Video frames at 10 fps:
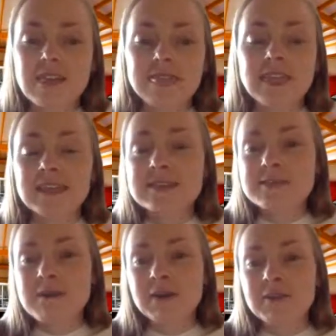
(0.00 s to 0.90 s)
Then it's
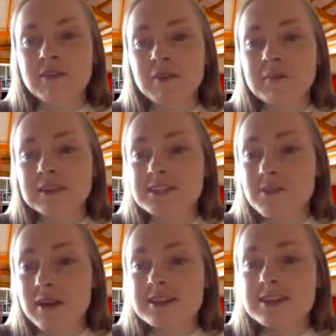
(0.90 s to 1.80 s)
about developing a
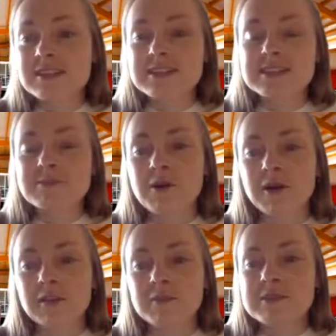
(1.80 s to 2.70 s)
strategy. This is more
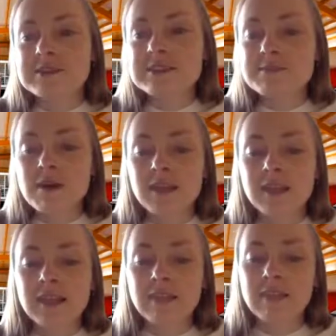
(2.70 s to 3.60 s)
on the business
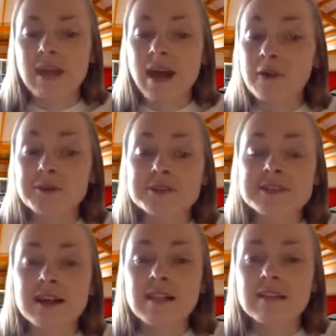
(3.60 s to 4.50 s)
model and how you
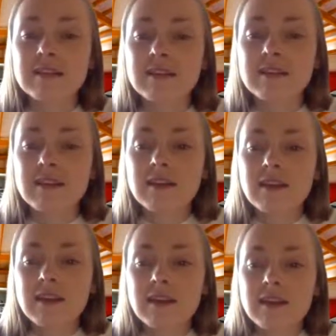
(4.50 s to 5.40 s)
sell.
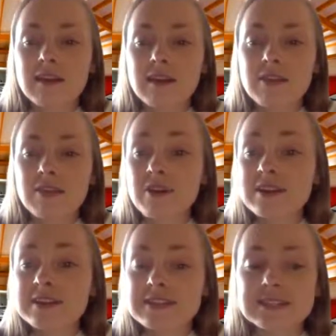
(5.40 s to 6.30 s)

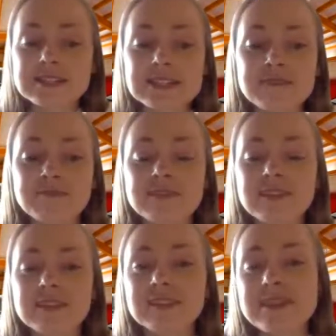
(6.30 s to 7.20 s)
Third is the team.
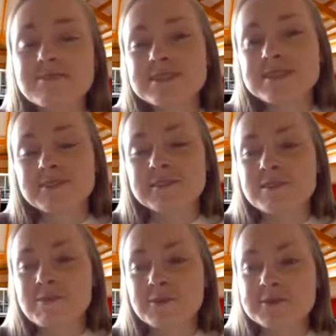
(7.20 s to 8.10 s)
The team is often
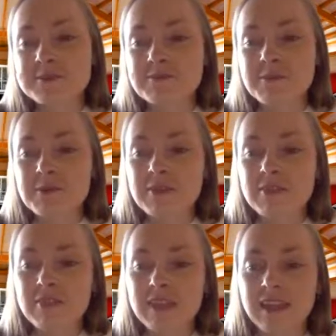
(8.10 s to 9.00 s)
the most
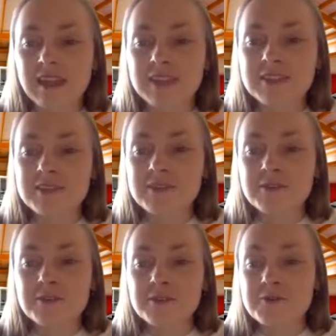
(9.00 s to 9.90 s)
important thing
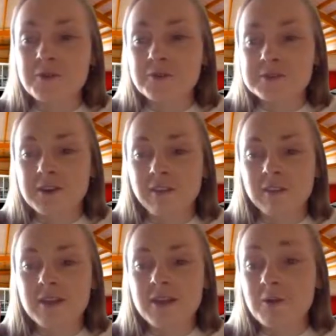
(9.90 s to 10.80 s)
to focus
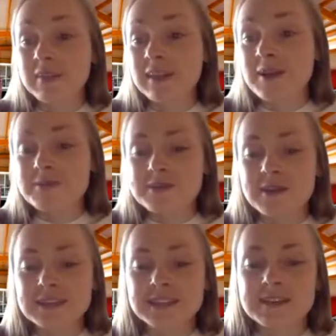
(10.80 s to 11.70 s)
on when it comes to
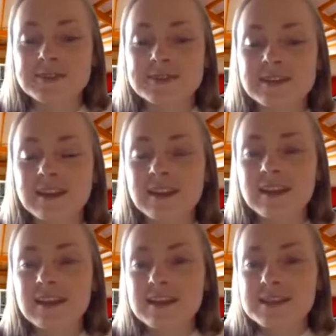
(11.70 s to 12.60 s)
execution.
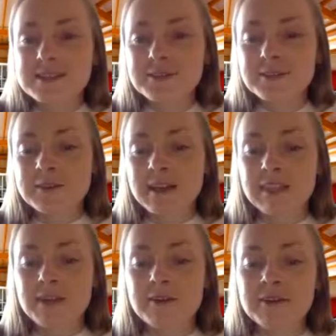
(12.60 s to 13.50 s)
So look
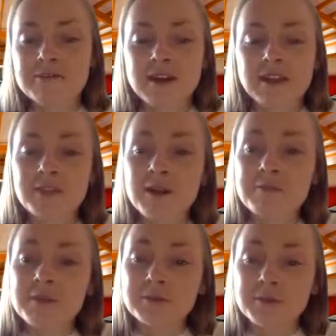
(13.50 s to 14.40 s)
at how we can find the
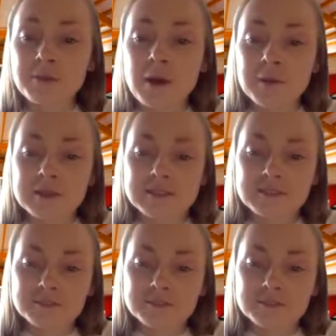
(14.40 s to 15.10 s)
right people to work with.